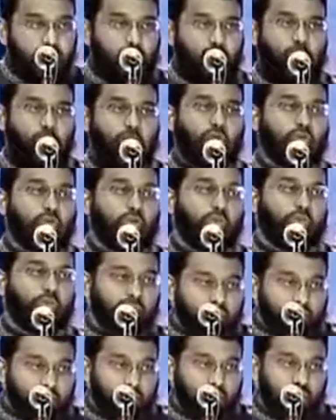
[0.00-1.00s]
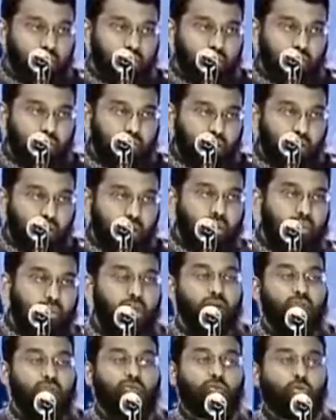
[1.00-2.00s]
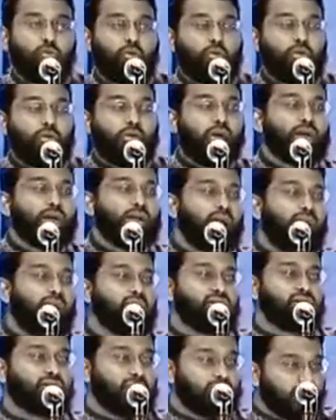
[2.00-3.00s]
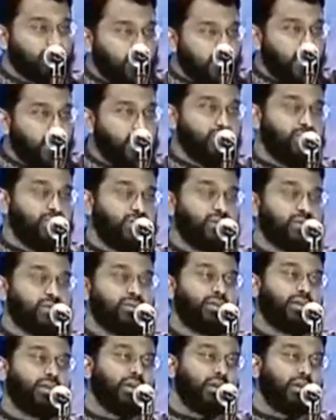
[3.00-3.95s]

in your repentance, then if you could not ask his forgiveness,